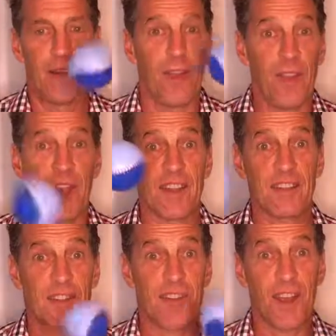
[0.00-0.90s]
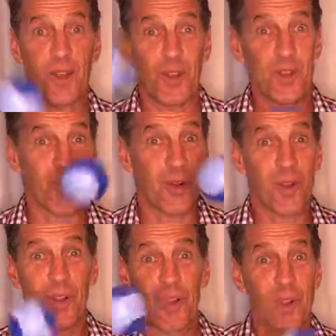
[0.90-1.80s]
And that's how you
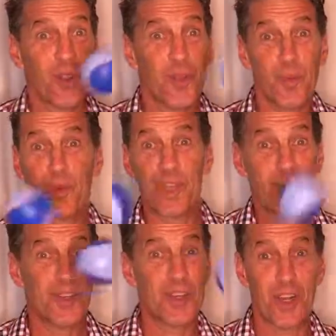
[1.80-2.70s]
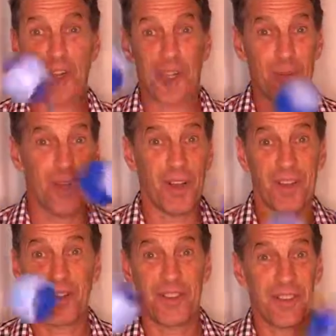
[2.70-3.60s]
juggle 3 juggling
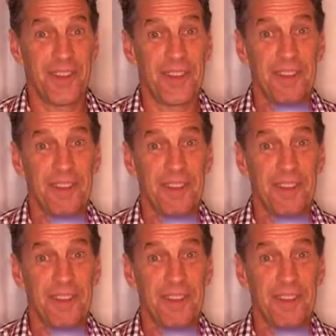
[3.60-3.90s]
balls.